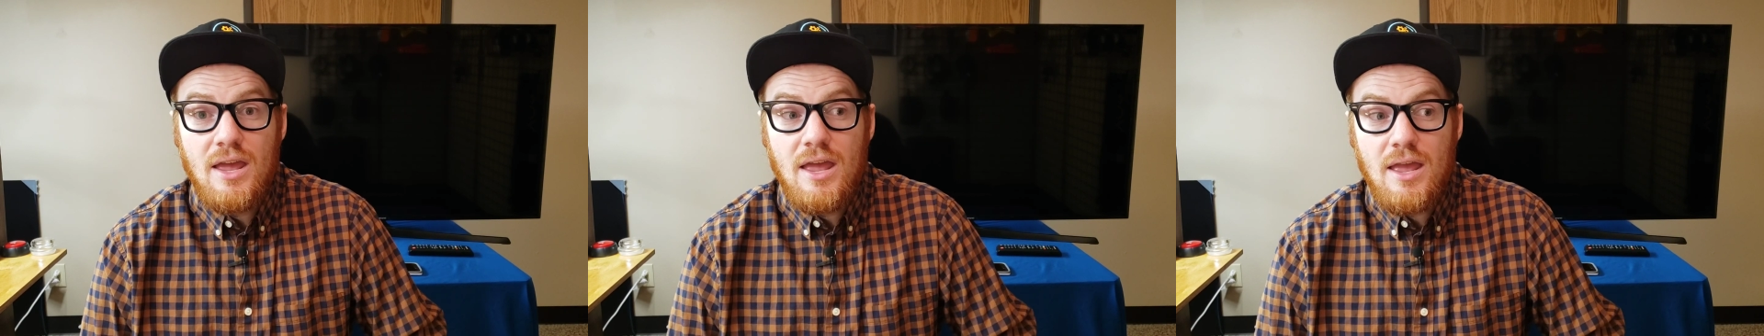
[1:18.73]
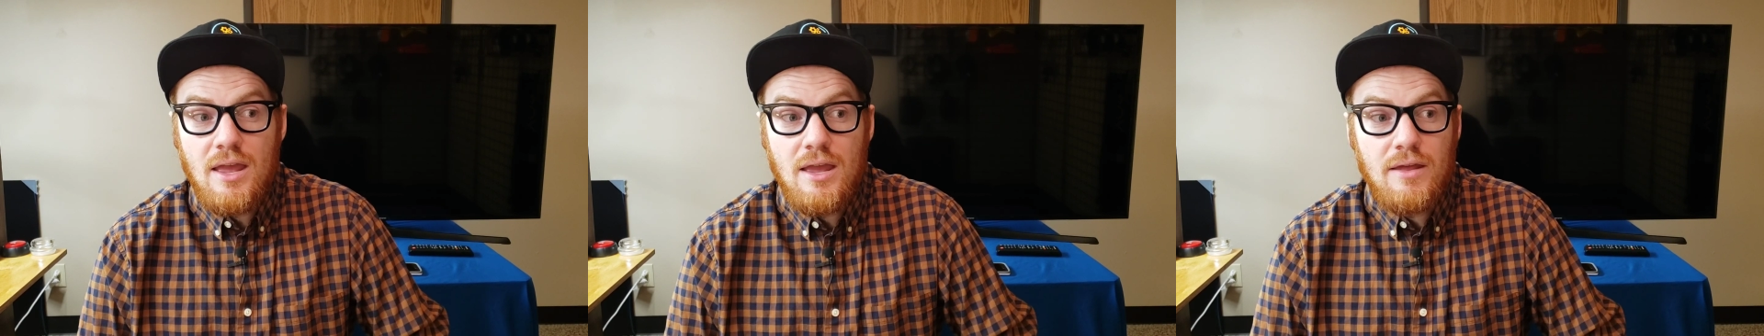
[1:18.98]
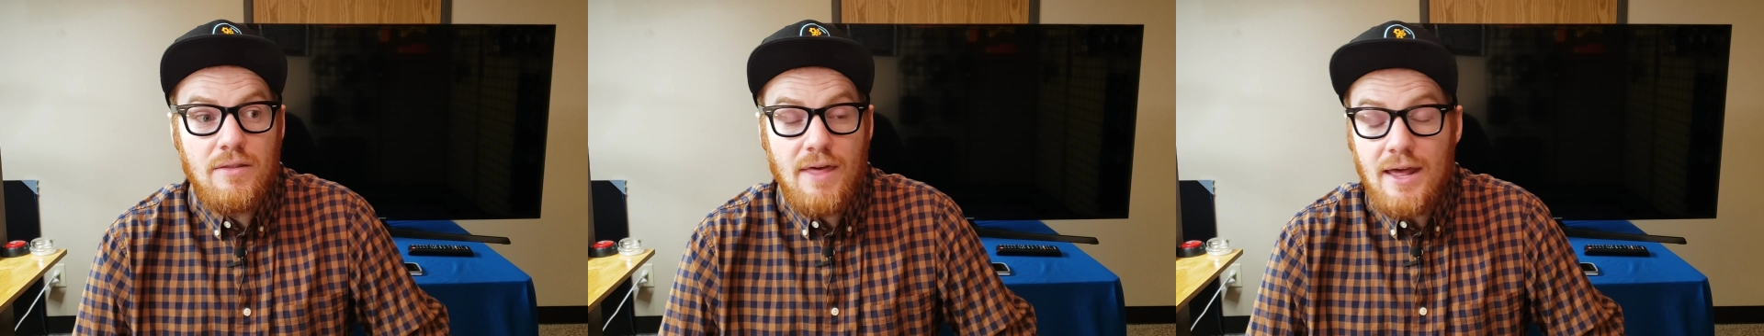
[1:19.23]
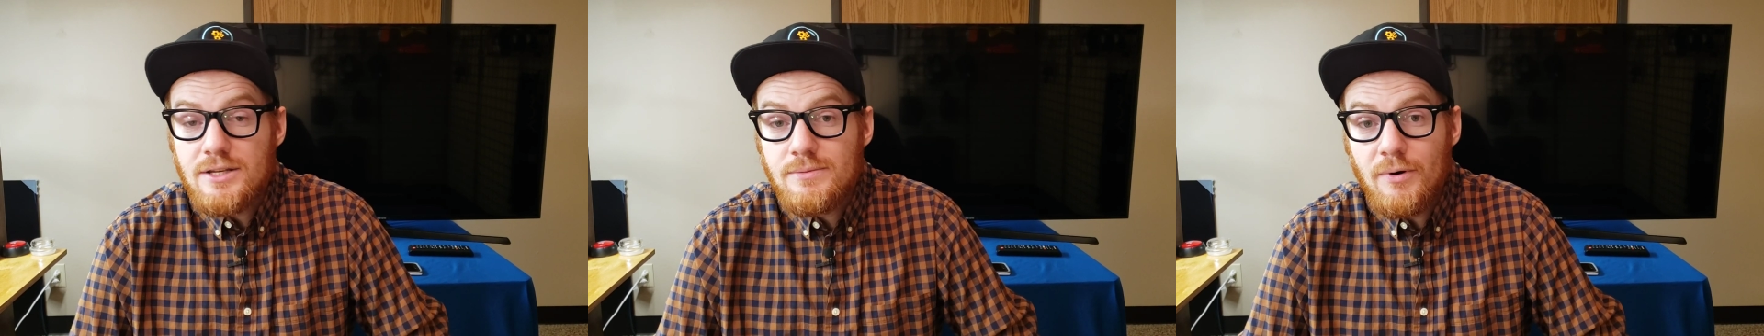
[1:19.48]
And that
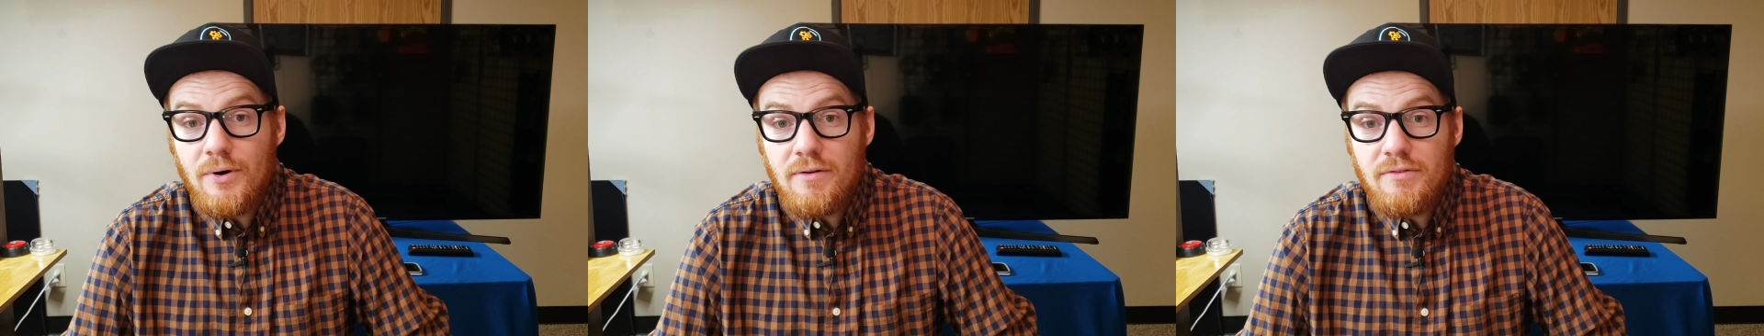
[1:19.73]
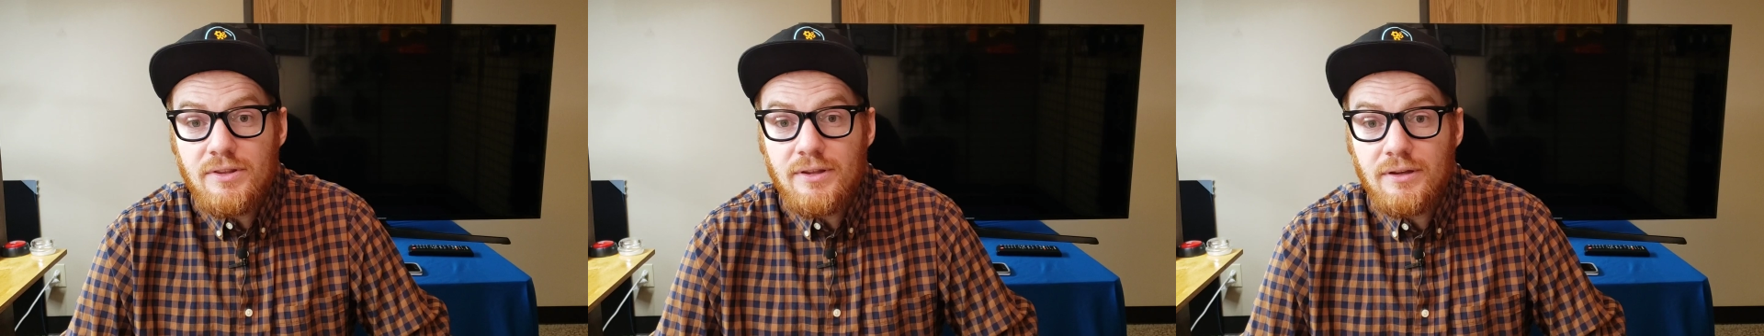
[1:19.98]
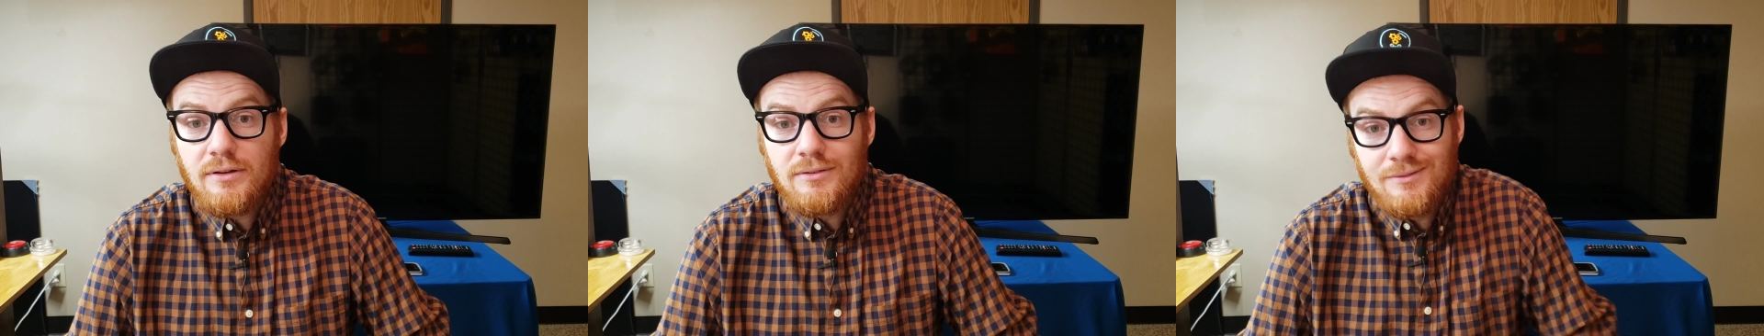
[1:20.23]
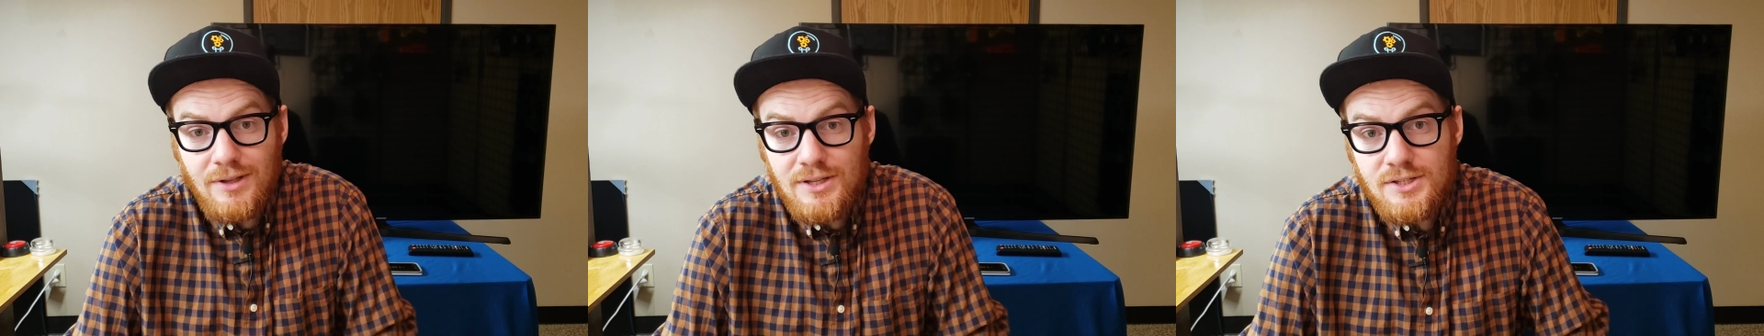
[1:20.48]
is about everything.
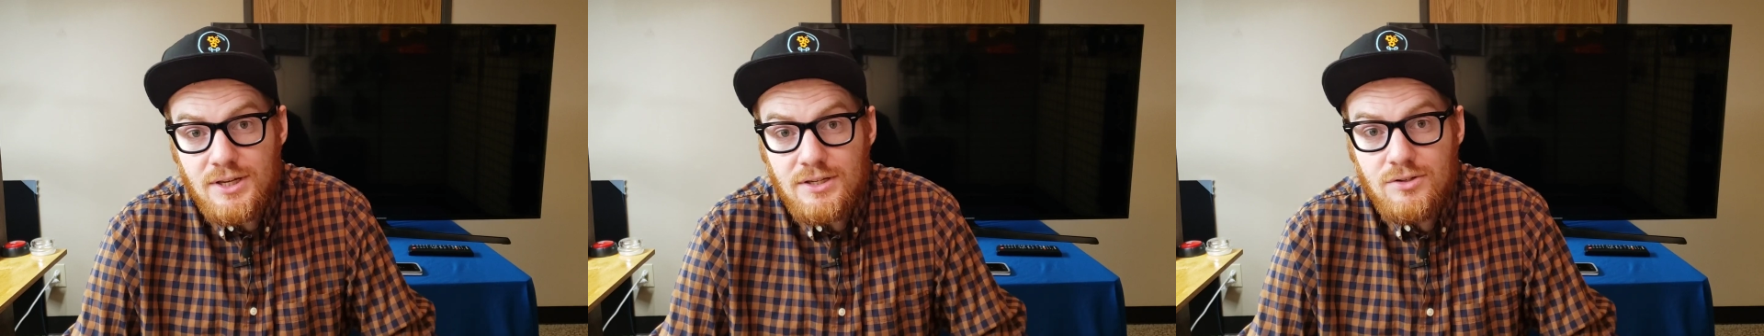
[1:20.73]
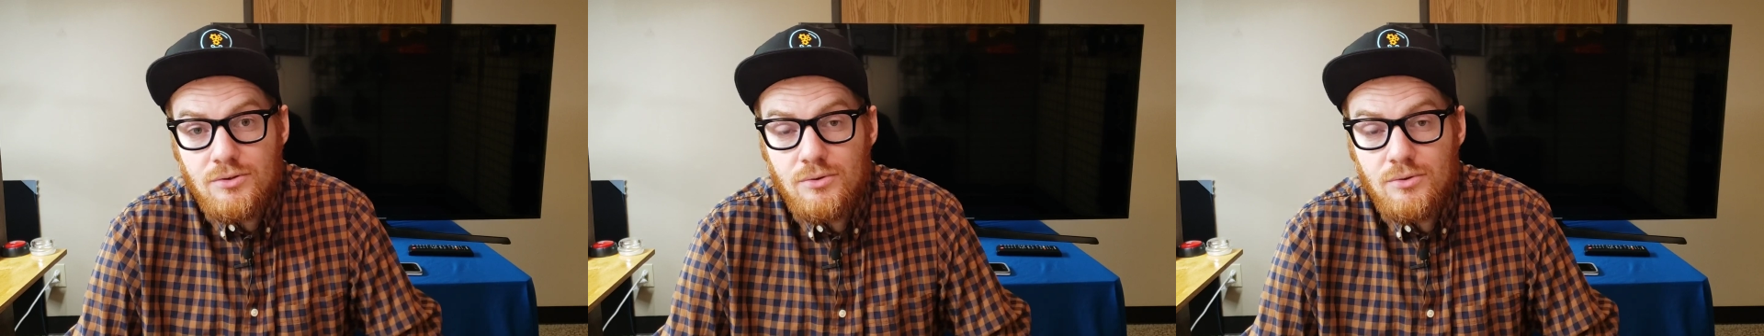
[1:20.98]
Let's get to